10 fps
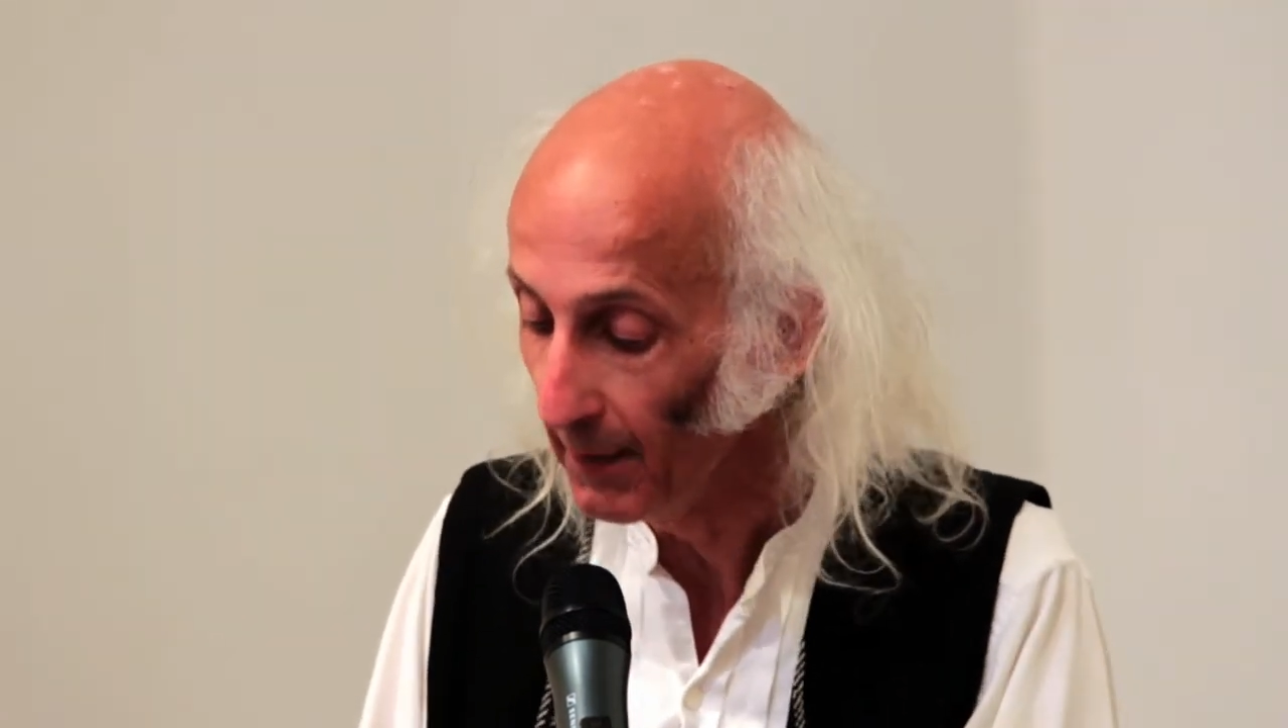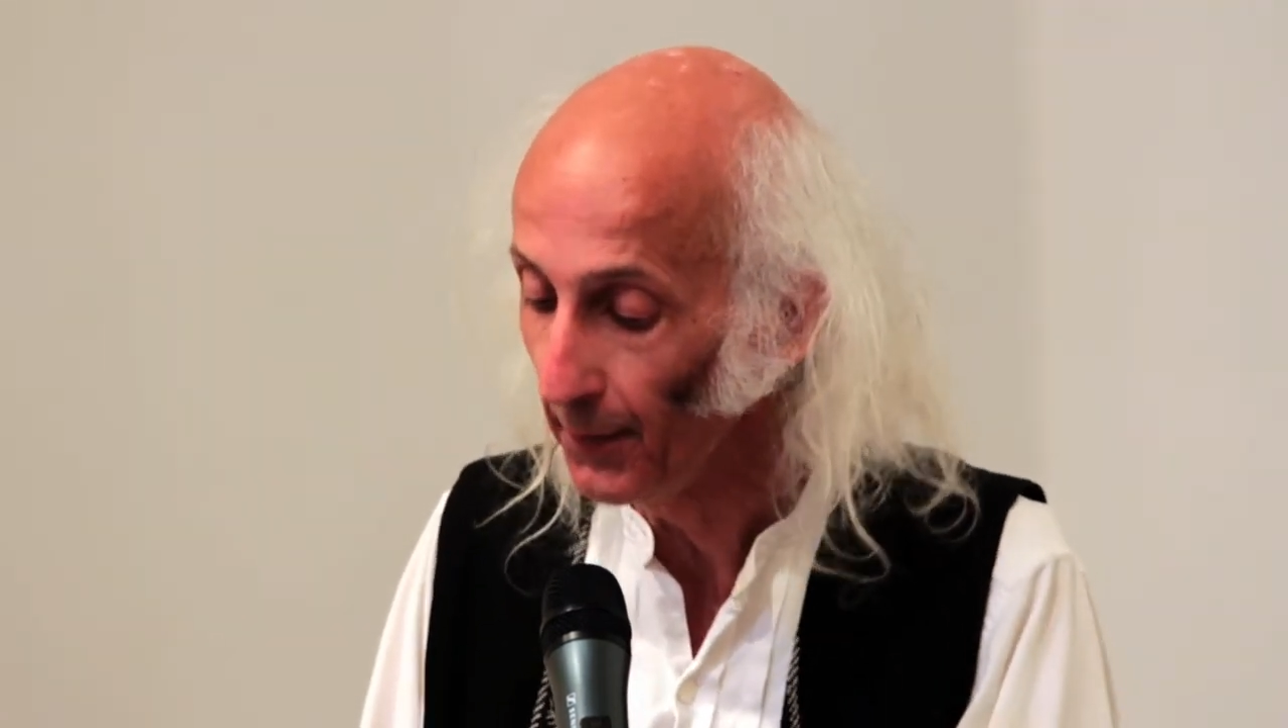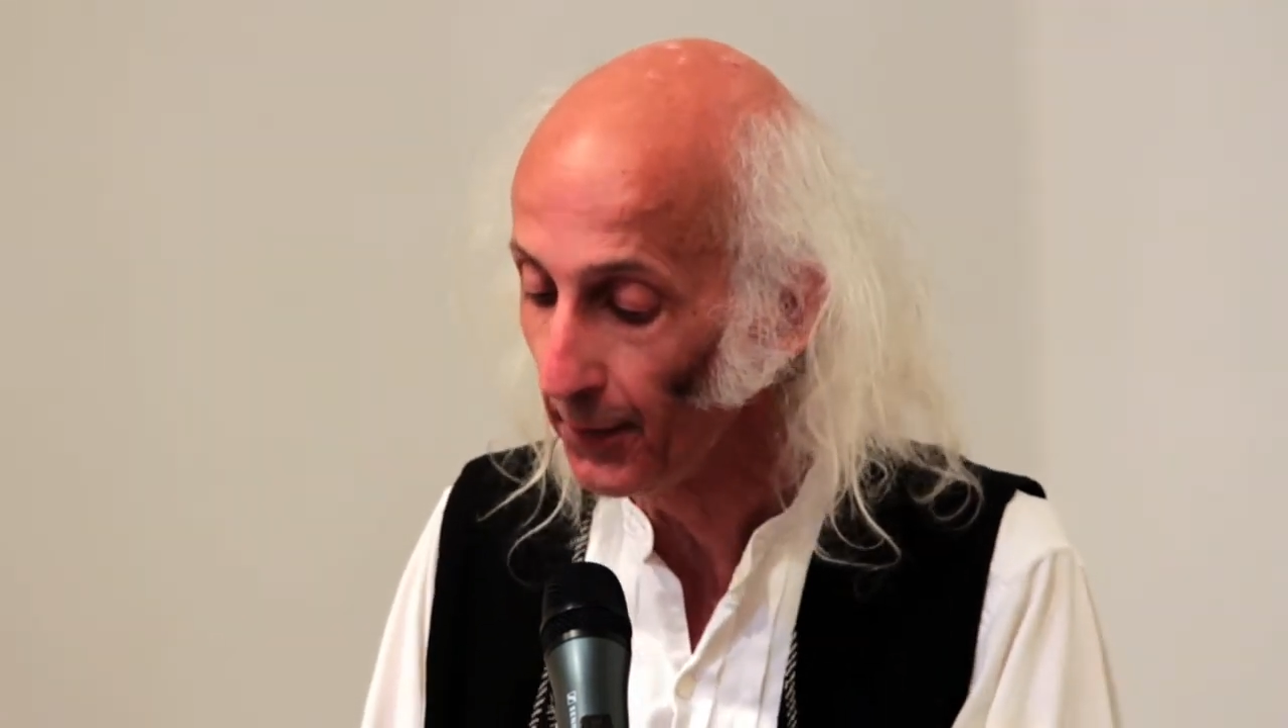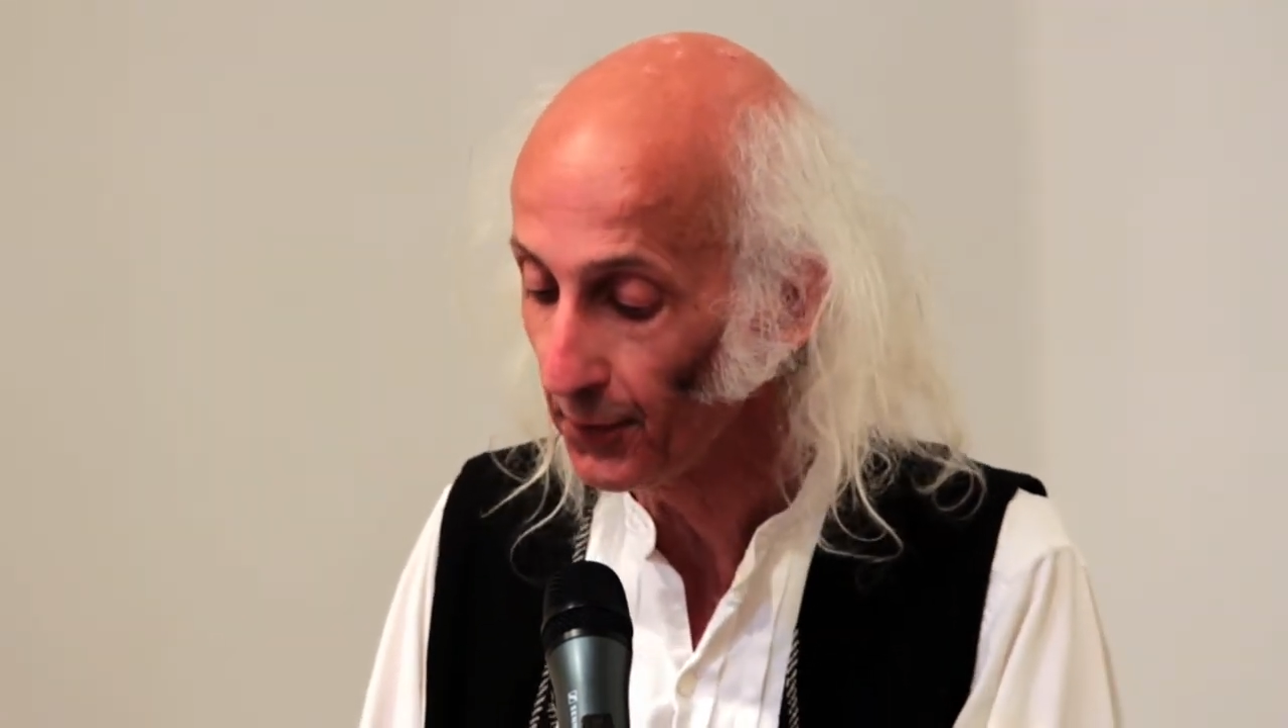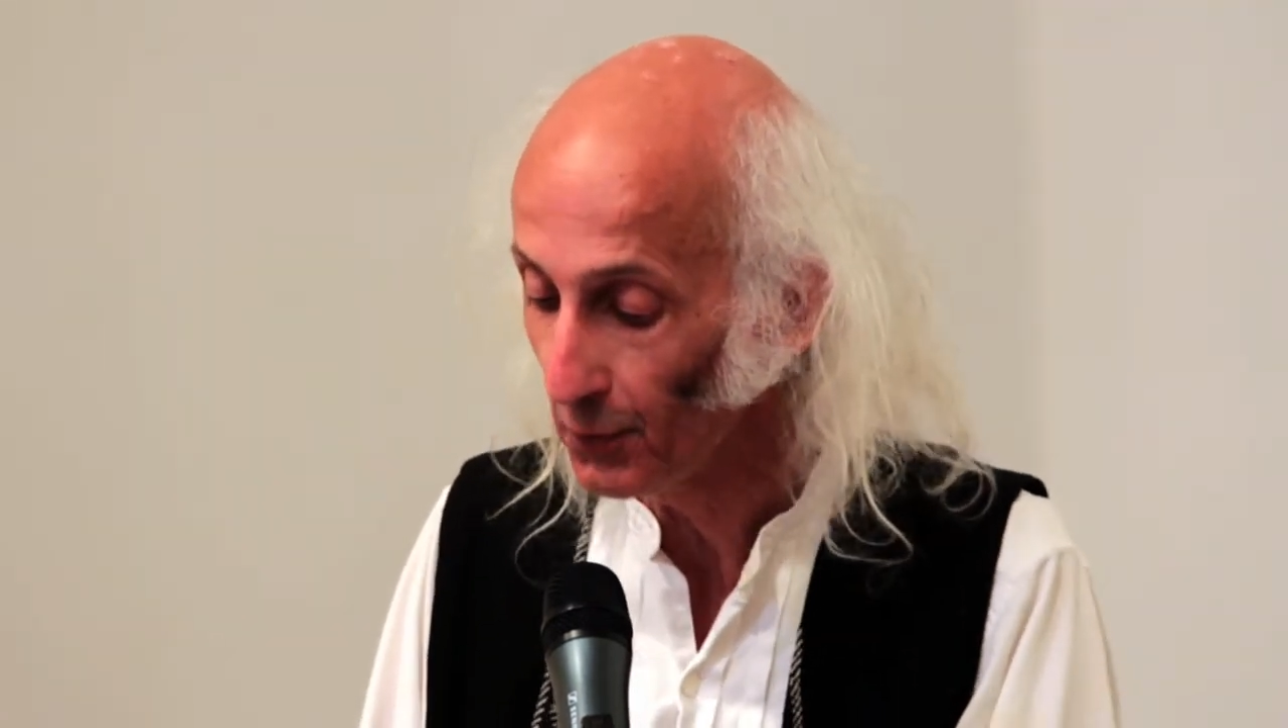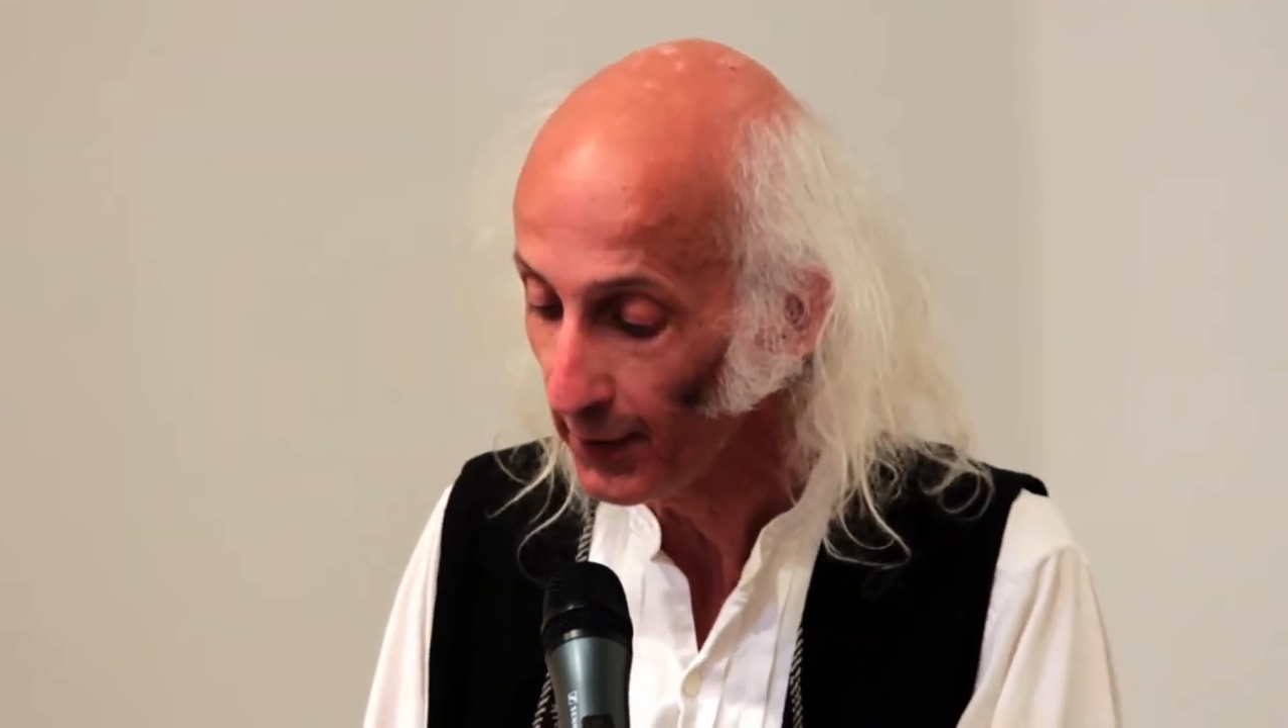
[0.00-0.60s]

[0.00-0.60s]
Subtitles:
and through